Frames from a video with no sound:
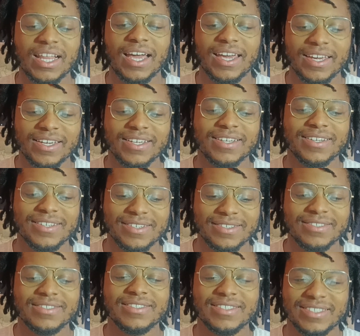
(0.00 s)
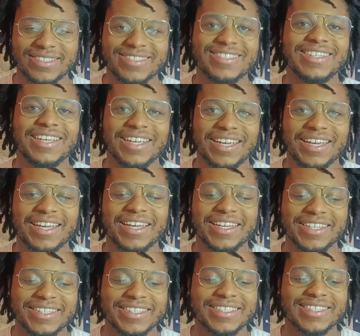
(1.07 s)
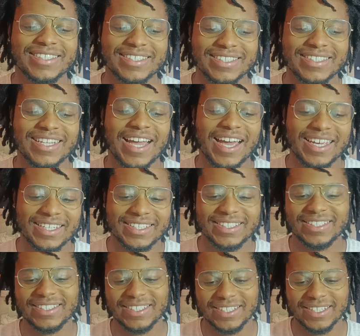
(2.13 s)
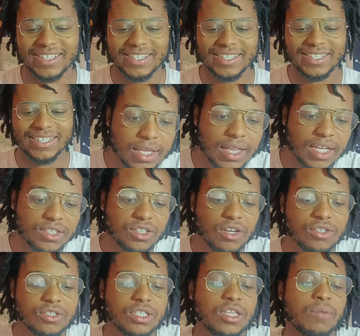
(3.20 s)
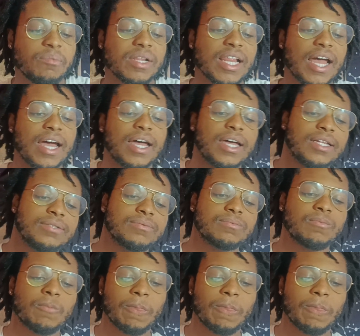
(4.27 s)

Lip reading: like, yeah, nice. Let's go to the plan.